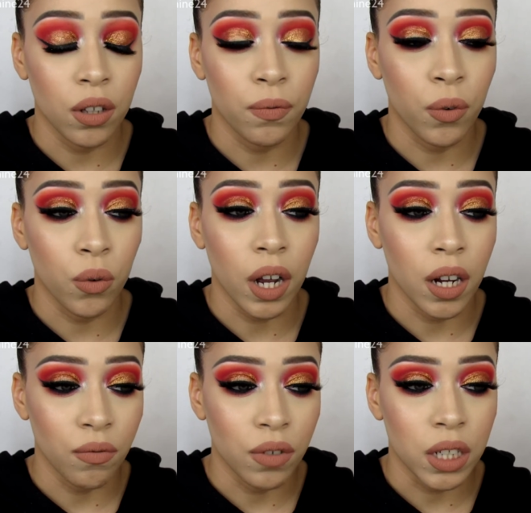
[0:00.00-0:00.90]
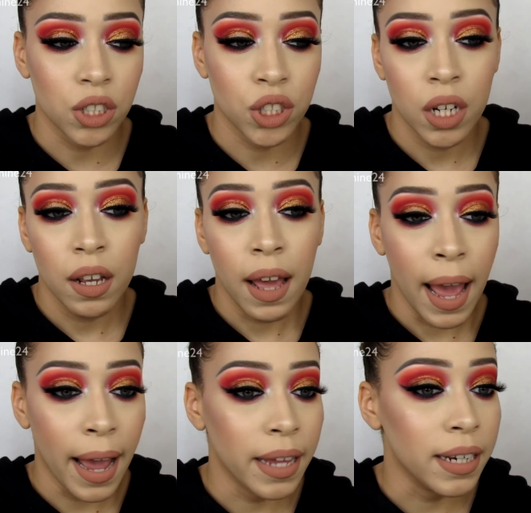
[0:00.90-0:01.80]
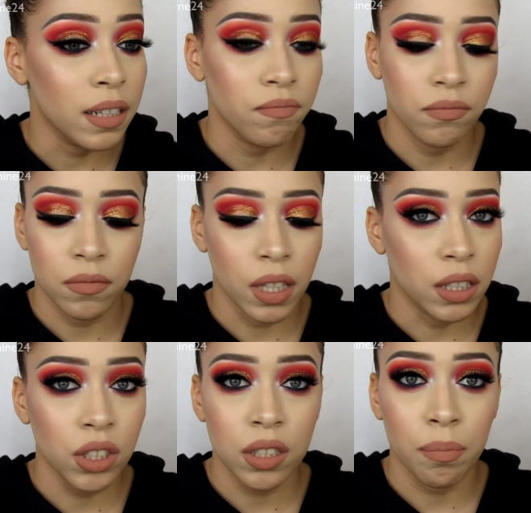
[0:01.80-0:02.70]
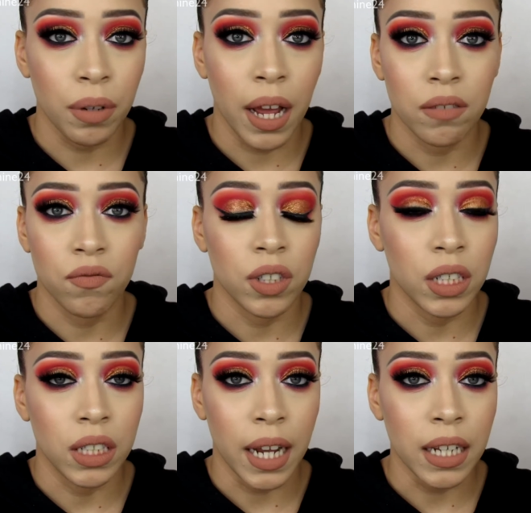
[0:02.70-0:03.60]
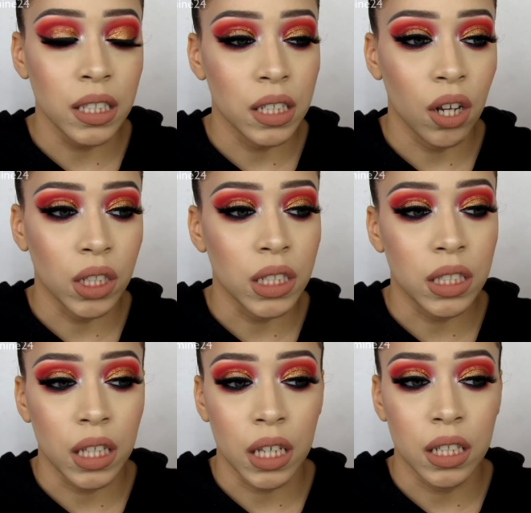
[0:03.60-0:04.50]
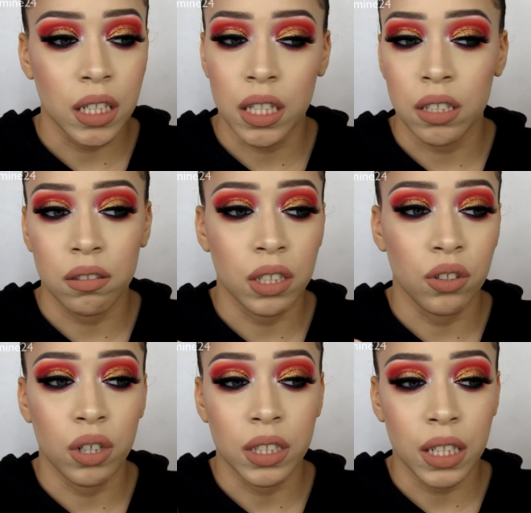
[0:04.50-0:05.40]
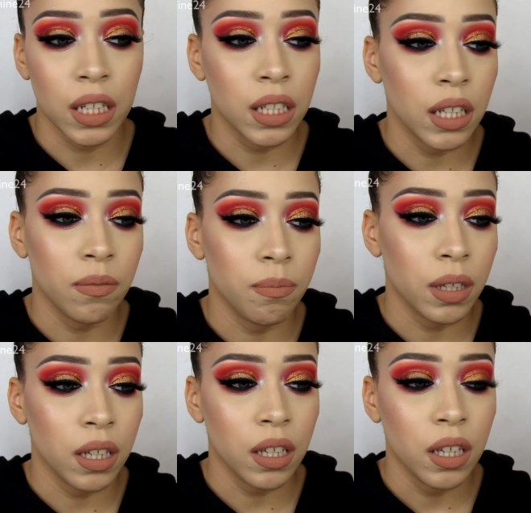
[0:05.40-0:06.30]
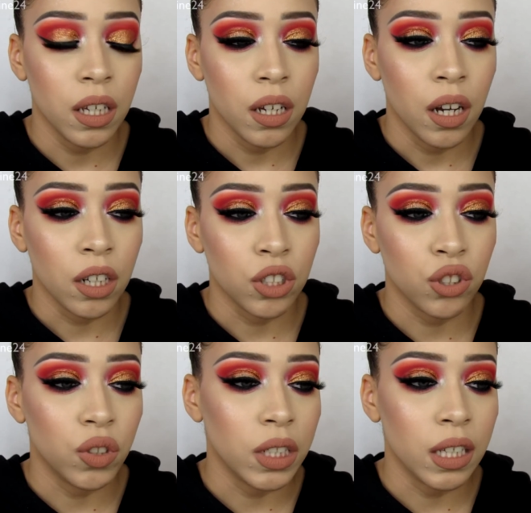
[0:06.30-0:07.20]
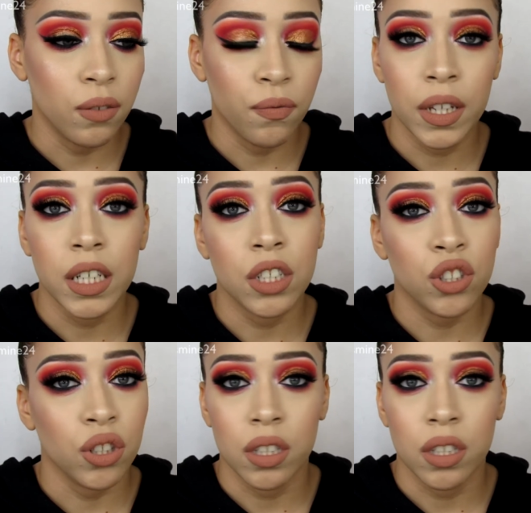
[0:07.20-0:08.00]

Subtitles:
full coverage, and it just applied really nicely on the skin. It, you know, it didn't leave me a streaky finish or